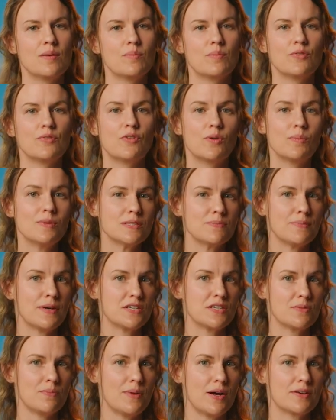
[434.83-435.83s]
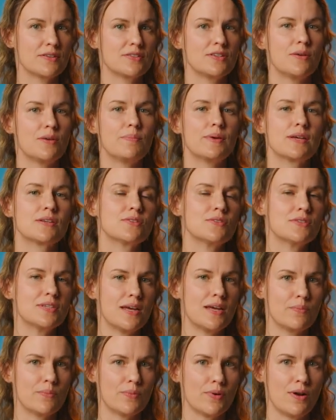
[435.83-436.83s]
Performance benchmarks on Pixel
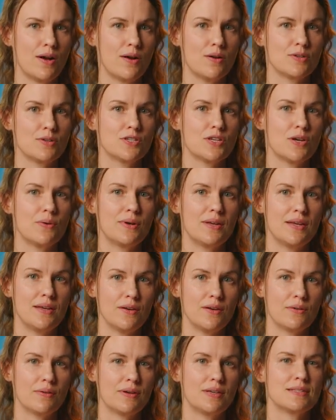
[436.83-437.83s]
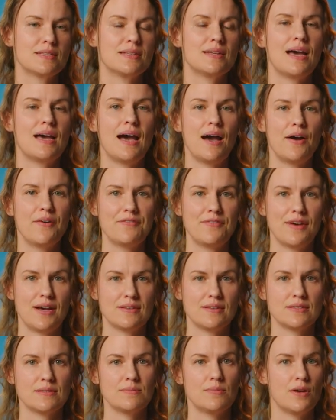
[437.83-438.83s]
10 Pro show an increase in how
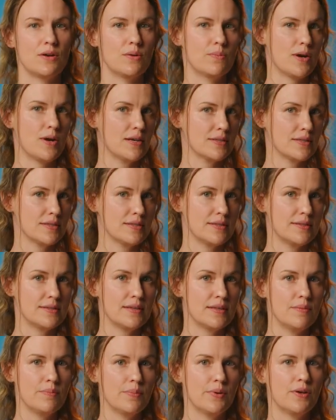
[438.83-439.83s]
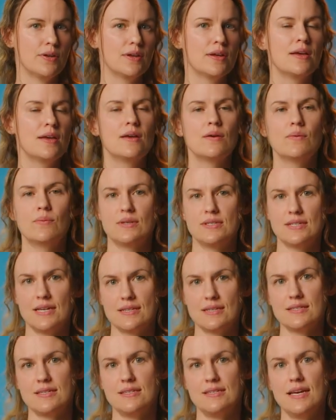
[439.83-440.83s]
fast the model processes input with
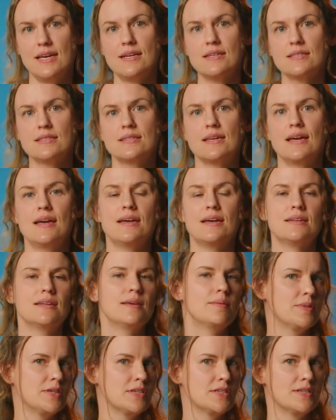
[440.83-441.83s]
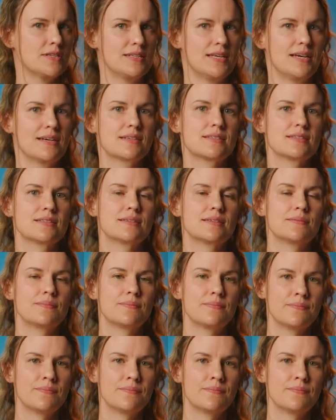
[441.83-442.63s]
text-to-text and image-to-text.